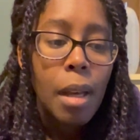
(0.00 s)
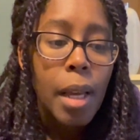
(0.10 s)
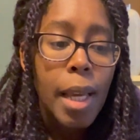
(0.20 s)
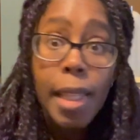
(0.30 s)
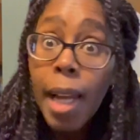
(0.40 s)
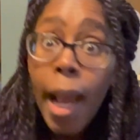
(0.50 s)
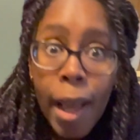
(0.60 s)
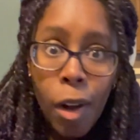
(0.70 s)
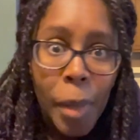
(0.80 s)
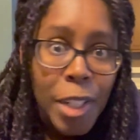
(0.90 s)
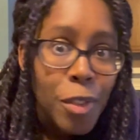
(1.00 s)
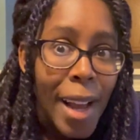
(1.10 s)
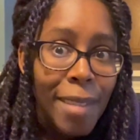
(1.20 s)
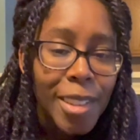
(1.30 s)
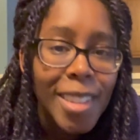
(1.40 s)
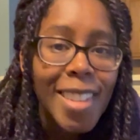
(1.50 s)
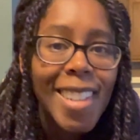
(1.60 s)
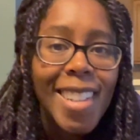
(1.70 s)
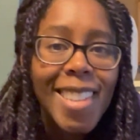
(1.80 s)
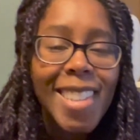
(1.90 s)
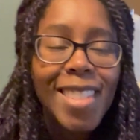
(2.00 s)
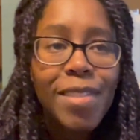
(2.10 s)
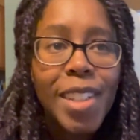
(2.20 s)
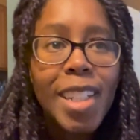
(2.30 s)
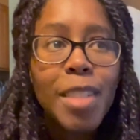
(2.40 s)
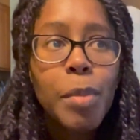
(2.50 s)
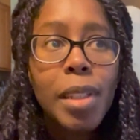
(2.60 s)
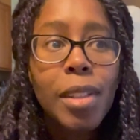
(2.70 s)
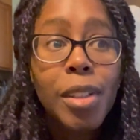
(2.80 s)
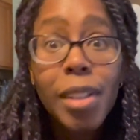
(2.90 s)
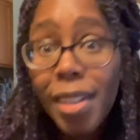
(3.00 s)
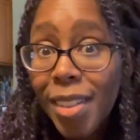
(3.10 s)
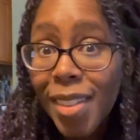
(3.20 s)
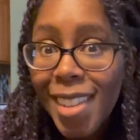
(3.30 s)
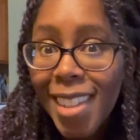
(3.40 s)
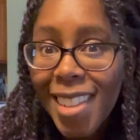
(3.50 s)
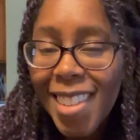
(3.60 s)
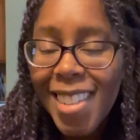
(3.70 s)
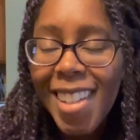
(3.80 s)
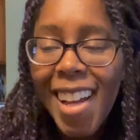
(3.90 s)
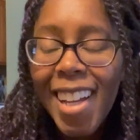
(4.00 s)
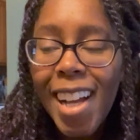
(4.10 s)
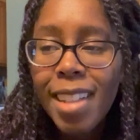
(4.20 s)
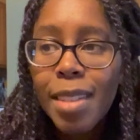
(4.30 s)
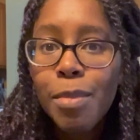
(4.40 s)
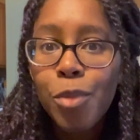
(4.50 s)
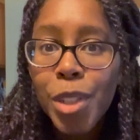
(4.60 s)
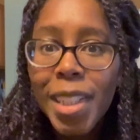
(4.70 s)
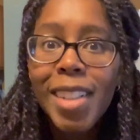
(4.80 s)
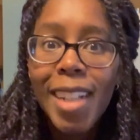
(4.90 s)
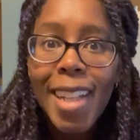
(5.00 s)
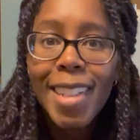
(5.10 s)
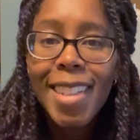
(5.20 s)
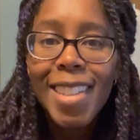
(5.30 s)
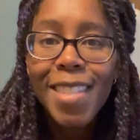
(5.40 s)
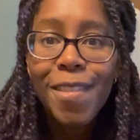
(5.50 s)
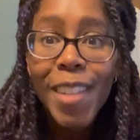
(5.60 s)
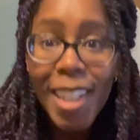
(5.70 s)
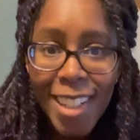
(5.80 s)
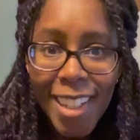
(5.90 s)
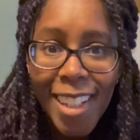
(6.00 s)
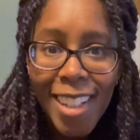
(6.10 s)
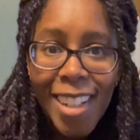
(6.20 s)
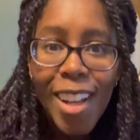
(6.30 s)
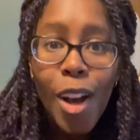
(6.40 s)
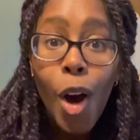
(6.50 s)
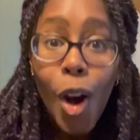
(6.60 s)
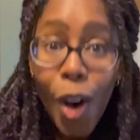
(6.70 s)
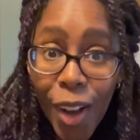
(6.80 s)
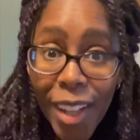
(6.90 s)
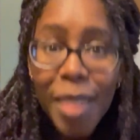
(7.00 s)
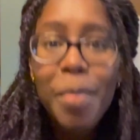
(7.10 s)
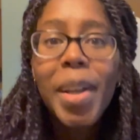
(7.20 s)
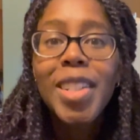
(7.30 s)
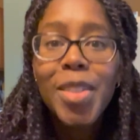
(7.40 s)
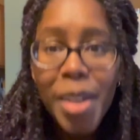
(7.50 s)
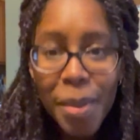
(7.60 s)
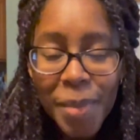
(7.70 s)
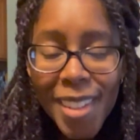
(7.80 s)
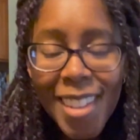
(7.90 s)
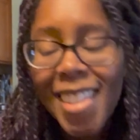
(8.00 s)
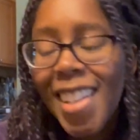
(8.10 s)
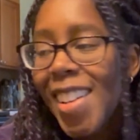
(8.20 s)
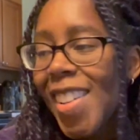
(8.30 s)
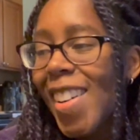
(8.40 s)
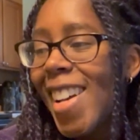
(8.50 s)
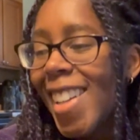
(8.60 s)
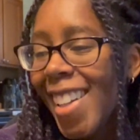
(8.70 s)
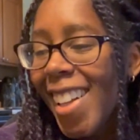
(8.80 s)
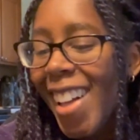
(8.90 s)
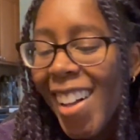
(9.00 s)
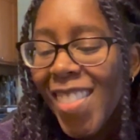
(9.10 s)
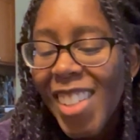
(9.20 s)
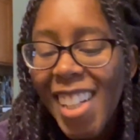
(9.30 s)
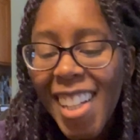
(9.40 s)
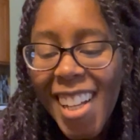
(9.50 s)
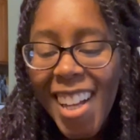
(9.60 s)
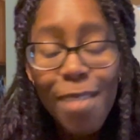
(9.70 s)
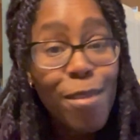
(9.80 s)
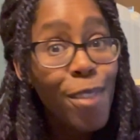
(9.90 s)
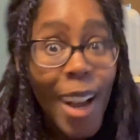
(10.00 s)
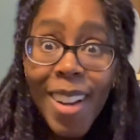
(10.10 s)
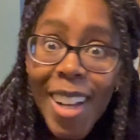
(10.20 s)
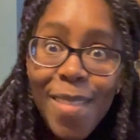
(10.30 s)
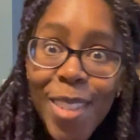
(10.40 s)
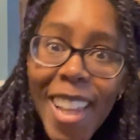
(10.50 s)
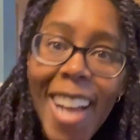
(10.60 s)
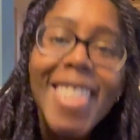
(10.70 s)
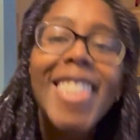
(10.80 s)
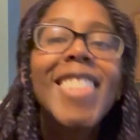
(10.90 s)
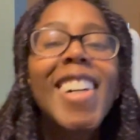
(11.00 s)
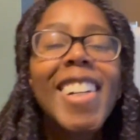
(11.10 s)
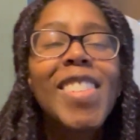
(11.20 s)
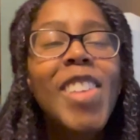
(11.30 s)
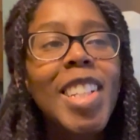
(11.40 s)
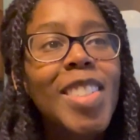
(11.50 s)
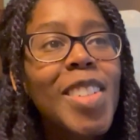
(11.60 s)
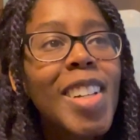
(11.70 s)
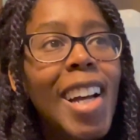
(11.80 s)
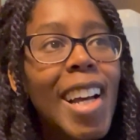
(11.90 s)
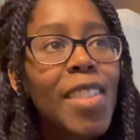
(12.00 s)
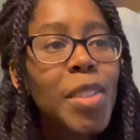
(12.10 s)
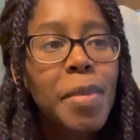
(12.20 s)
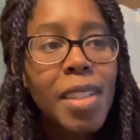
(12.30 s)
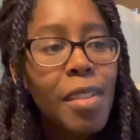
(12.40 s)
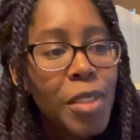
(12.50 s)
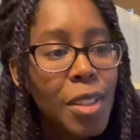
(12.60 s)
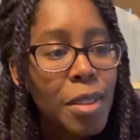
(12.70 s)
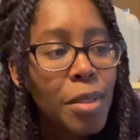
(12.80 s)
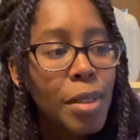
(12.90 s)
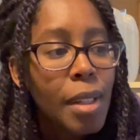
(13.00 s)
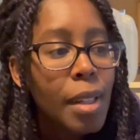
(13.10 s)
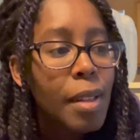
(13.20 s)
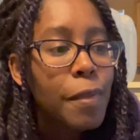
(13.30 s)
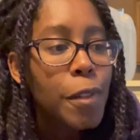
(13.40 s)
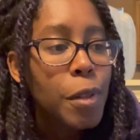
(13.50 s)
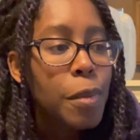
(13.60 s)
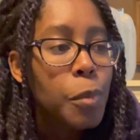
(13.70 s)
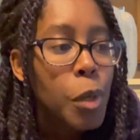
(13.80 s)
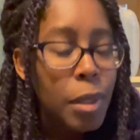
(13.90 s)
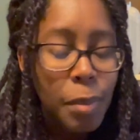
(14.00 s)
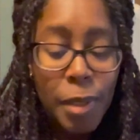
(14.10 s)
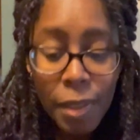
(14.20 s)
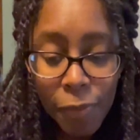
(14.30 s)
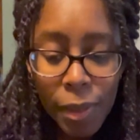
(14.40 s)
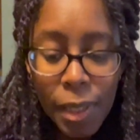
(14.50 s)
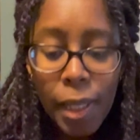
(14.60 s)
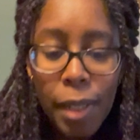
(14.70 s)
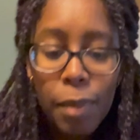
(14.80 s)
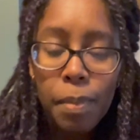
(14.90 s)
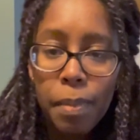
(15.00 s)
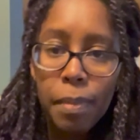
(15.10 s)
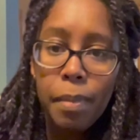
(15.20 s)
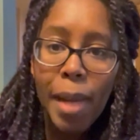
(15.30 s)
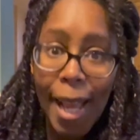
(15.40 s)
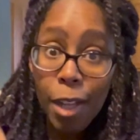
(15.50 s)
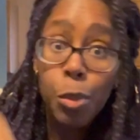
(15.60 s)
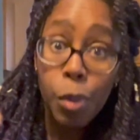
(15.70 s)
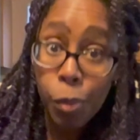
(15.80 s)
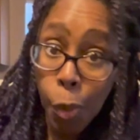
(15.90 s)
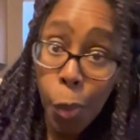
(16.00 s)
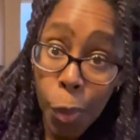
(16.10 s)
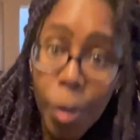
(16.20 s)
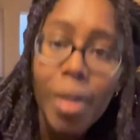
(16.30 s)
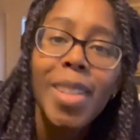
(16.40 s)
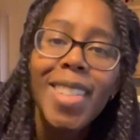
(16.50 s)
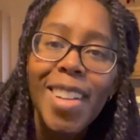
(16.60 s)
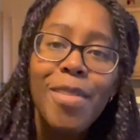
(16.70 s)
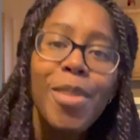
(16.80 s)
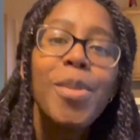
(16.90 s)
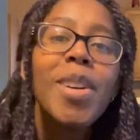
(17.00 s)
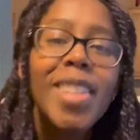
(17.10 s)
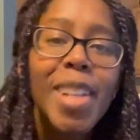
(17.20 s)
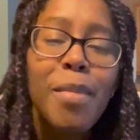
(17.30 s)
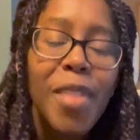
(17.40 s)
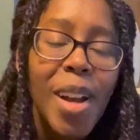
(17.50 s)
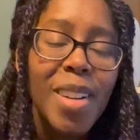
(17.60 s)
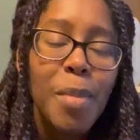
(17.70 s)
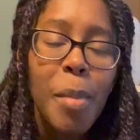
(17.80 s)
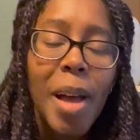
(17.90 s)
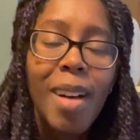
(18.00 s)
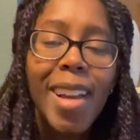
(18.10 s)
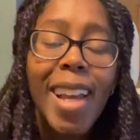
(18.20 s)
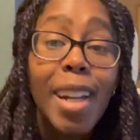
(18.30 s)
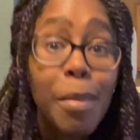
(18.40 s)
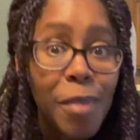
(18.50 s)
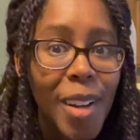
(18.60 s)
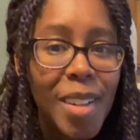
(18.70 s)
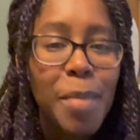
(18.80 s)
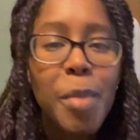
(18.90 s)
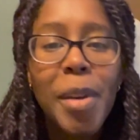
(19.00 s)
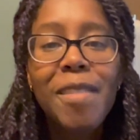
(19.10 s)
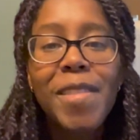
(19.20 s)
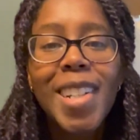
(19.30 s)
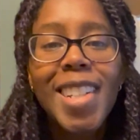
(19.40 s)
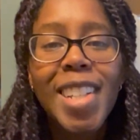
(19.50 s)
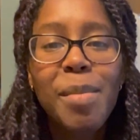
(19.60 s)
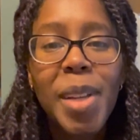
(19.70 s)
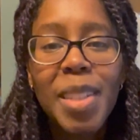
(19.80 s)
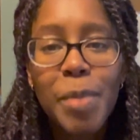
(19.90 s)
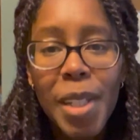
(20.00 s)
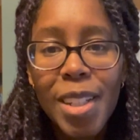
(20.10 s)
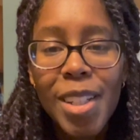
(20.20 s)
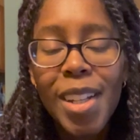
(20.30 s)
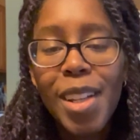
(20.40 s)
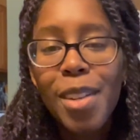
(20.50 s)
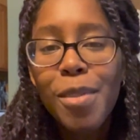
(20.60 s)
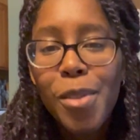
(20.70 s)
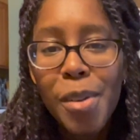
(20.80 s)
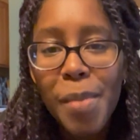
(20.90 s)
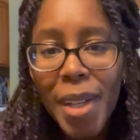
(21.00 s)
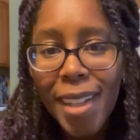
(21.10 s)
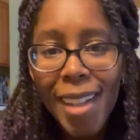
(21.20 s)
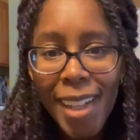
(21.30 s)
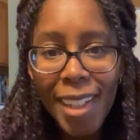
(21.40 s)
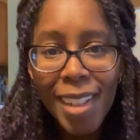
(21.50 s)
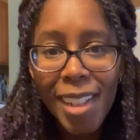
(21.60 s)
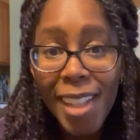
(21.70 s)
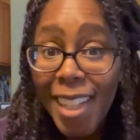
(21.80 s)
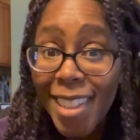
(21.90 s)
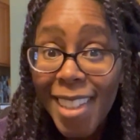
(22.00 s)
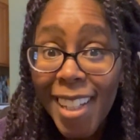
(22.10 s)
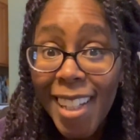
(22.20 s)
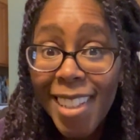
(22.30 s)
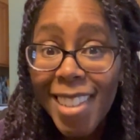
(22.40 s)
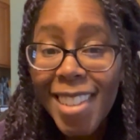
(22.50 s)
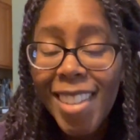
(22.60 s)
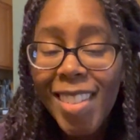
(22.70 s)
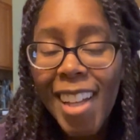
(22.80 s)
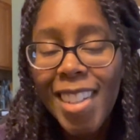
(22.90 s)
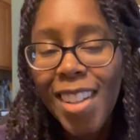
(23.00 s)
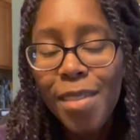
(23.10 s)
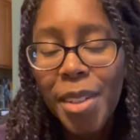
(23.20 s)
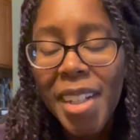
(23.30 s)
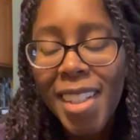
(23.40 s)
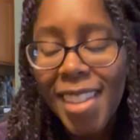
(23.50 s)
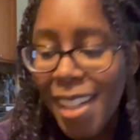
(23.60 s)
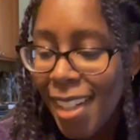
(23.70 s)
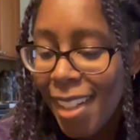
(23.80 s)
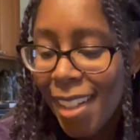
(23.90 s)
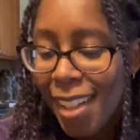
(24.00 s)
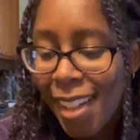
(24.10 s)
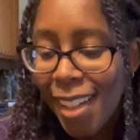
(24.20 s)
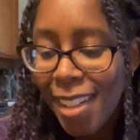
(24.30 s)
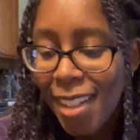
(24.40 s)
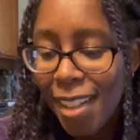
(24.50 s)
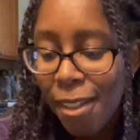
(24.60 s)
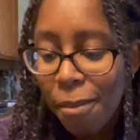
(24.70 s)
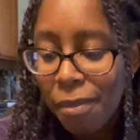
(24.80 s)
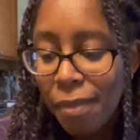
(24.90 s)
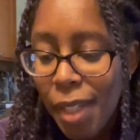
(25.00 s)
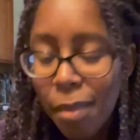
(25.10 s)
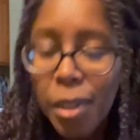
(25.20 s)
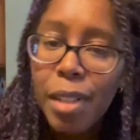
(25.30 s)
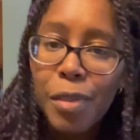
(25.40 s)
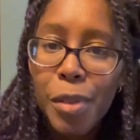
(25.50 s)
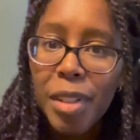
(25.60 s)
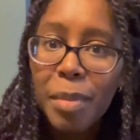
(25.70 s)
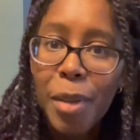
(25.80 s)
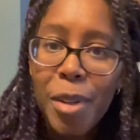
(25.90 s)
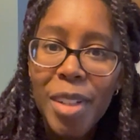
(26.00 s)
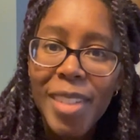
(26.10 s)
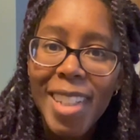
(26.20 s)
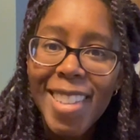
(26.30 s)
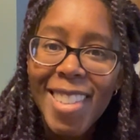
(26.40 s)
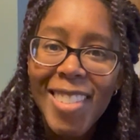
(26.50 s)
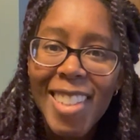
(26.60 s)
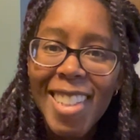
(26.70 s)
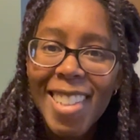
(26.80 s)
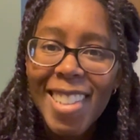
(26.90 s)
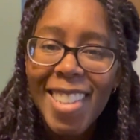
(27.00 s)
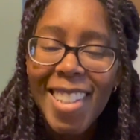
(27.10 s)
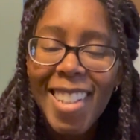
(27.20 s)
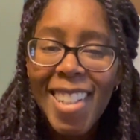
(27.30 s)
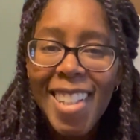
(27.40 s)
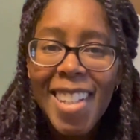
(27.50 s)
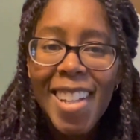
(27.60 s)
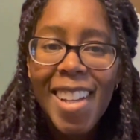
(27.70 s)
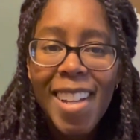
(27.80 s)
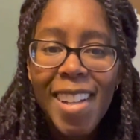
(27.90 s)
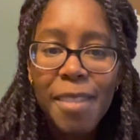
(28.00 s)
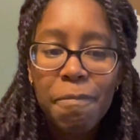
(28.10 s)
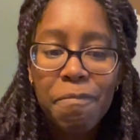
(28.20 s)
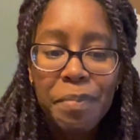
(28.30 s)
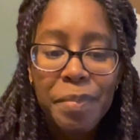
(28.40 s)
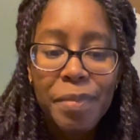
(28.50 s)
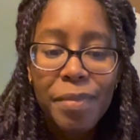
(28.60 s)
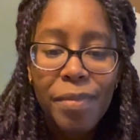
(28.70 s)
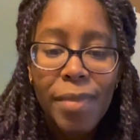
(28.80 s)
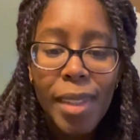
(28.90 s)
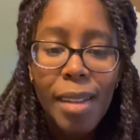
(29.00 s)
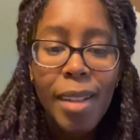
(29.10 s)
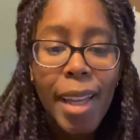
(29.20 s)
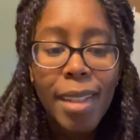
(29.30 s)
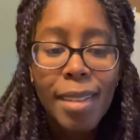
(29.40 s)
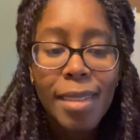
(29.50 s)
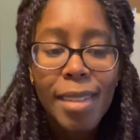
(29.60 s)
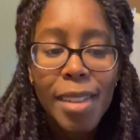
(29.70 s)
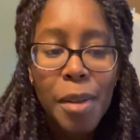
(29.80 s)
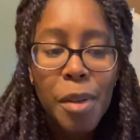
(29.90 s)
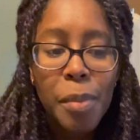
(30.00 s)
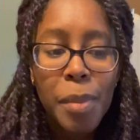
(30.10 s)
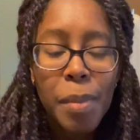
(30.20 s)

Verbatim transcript: And then I had all my travel and I didn't finish. But the good news is I got some really good ideas to finish it on my trips. So um, I'm fired up for that too. I go back to work, I have some stuff to do for work specifically, like my actual role stuff for work that I'm fired up about. And I'm fired up about finishing my speech for my NLLX thing. So that's all very exciting. And um, yeah, I'm looking forward to my work week this week. Um, okay, so